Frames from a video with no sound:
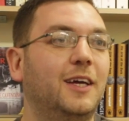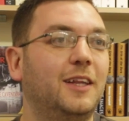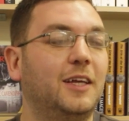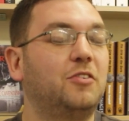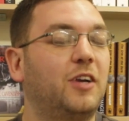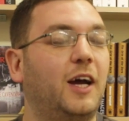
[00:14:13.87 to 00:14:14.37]

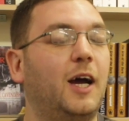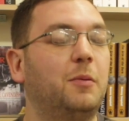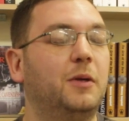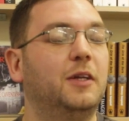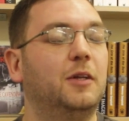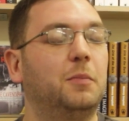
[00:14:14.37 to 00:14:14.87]
things that are
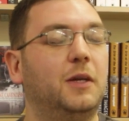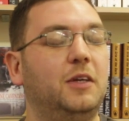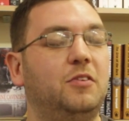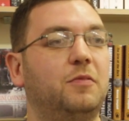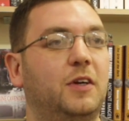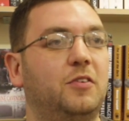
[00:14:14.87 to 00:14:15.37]
happening in the
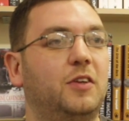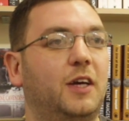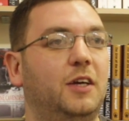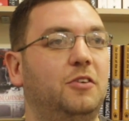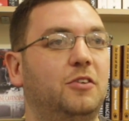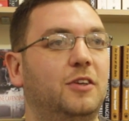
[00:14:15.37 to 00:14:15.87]
police
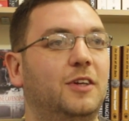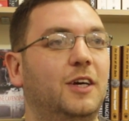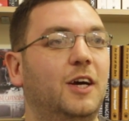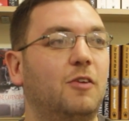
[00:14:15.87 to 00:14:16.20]
investigation